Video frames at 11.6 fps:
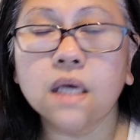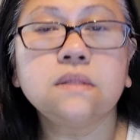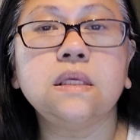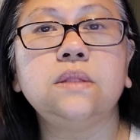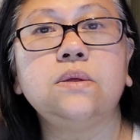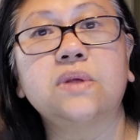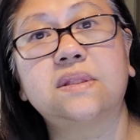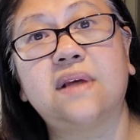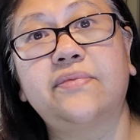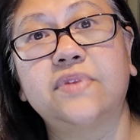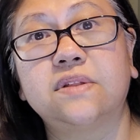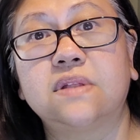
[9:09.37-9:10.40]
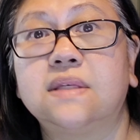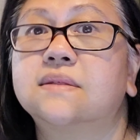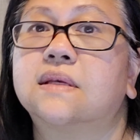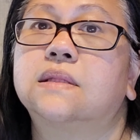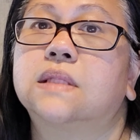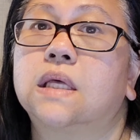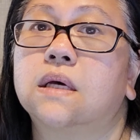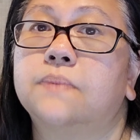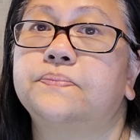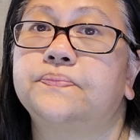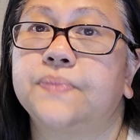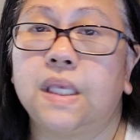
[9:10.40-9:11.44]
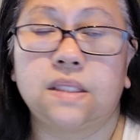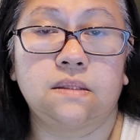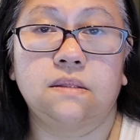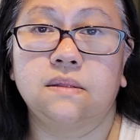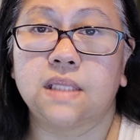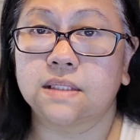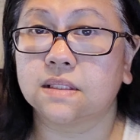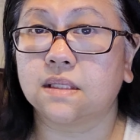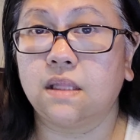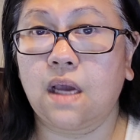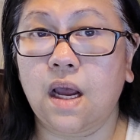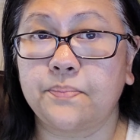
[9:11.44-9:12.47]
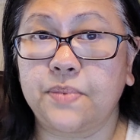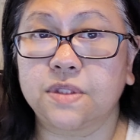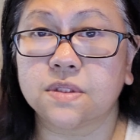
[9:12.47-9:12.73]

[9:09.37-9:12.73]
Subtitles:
then you can definitely set that up, and that's going to happen.